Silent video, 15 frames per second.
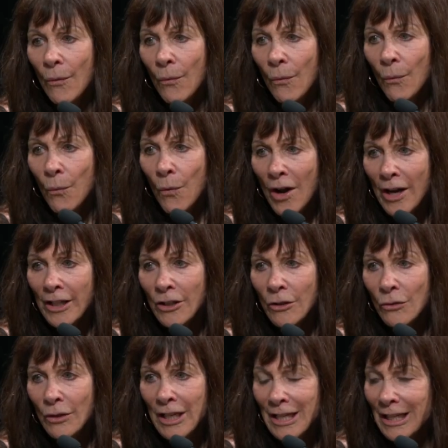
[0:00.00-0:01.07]
what you
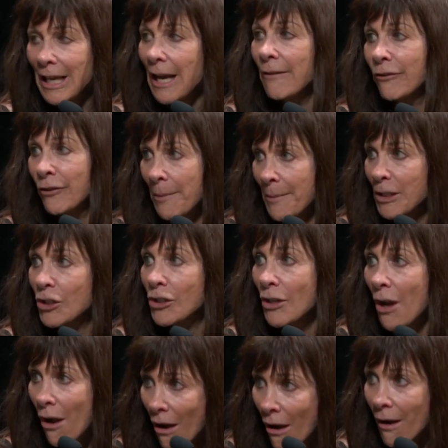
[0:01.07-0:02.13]
can get from a
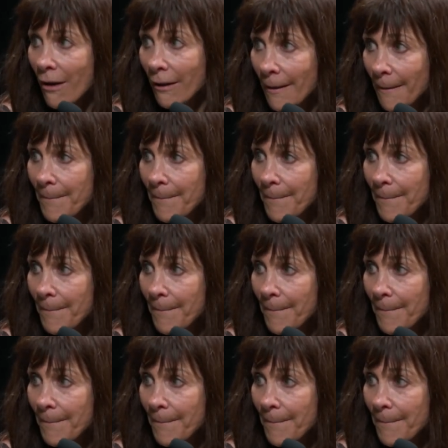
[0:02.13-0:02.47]
song